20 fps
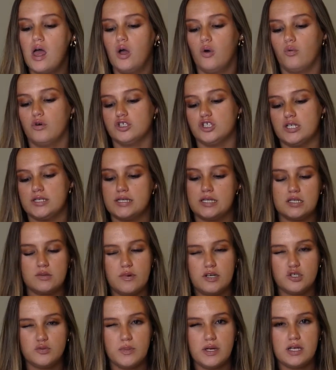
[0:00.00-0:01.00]
which isn't as
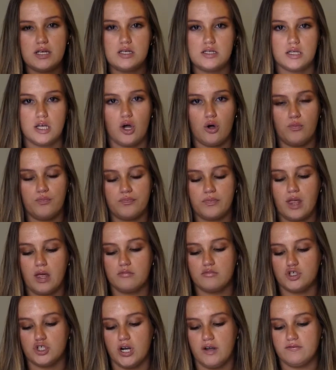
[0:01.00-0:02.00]
much me, so
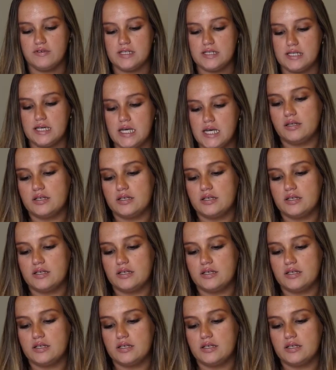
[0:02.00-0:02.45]
I'm just gonna have to see.